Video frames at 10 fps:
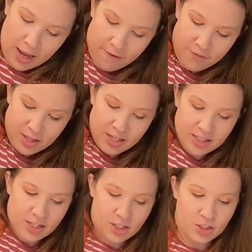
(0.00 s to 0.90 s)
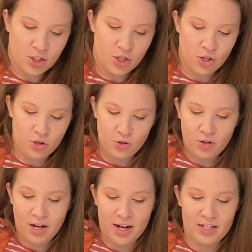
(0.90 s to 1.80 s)
I feel like there are two
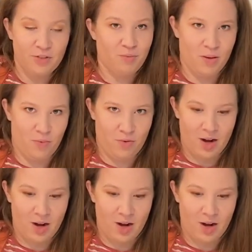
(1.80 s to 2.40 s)
kinds of people